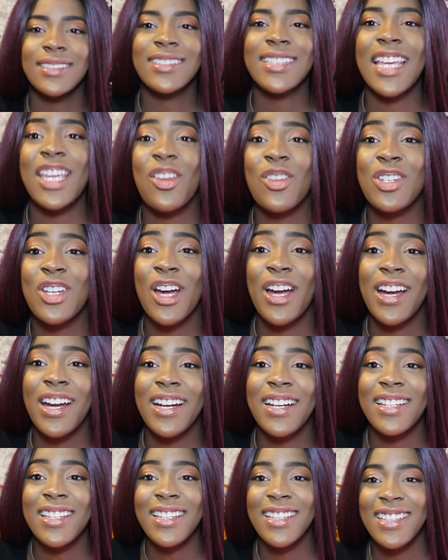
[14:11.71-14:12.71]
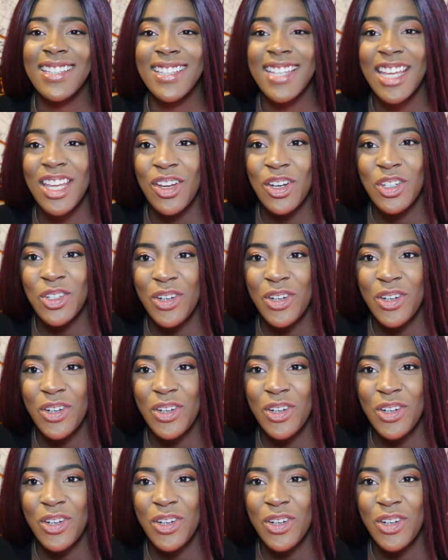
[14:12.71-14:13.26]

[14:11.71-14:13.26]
Thank you, Tarte. Thank you,